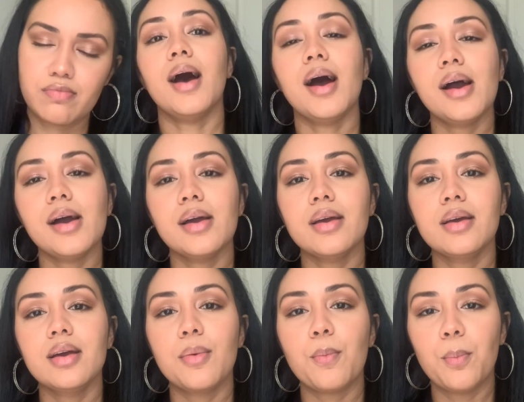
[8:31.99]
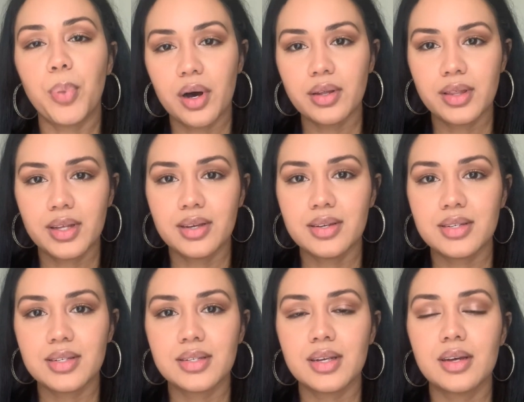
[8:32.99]
I bought
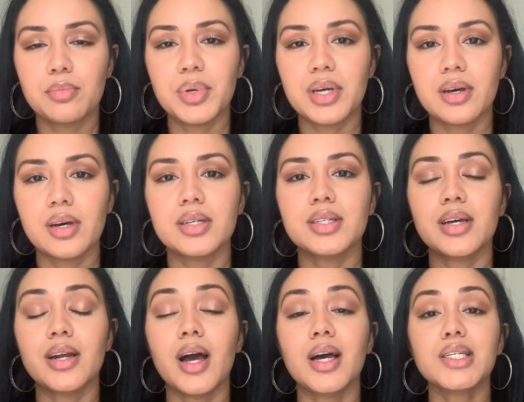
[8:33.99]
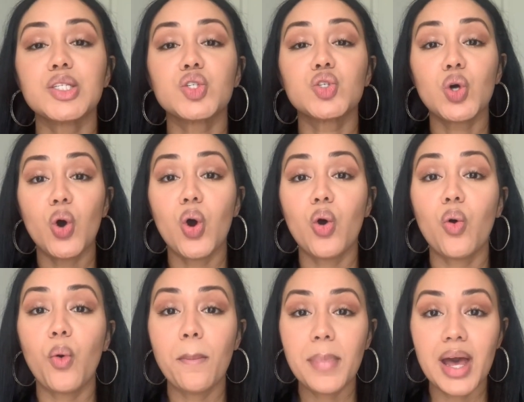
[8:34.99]
this because it has
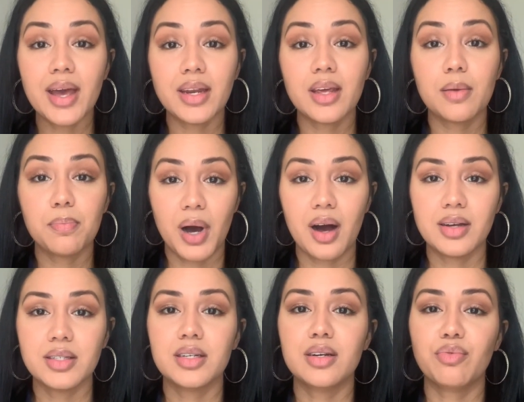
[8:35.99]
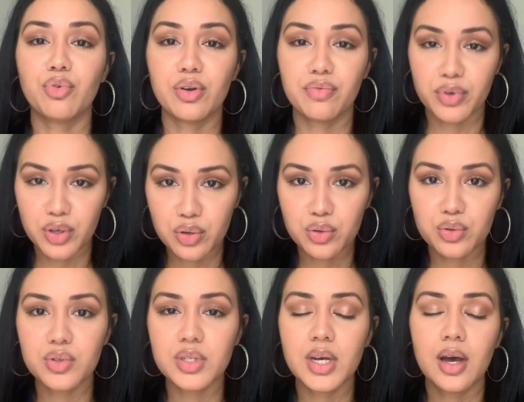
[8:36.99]
so many positive
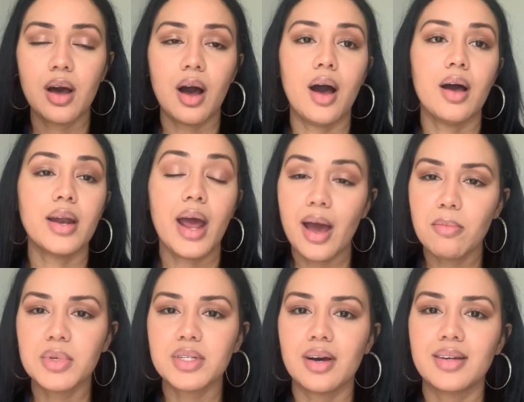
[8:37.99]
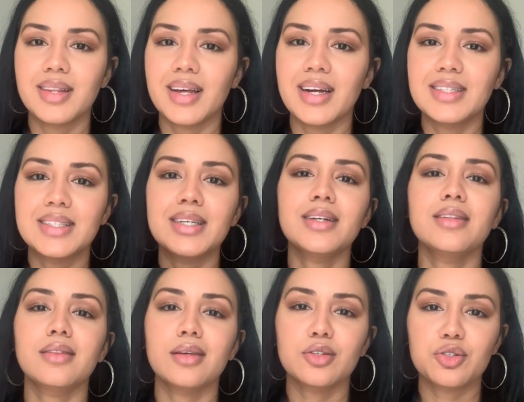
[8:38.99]
reviews on Amazon that I
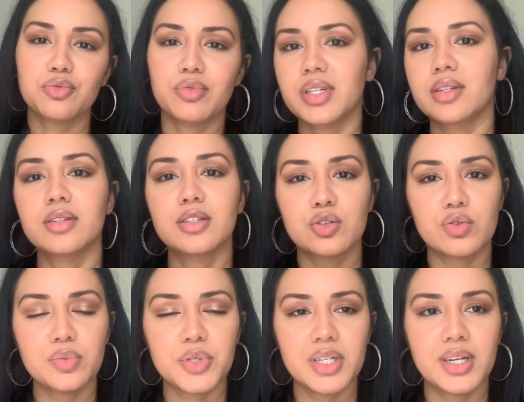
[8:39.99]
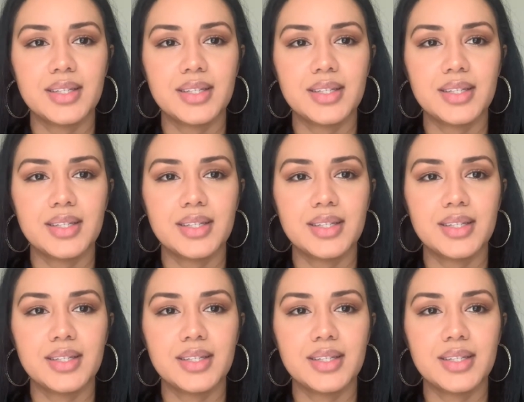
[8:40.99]
didn't think to read the description.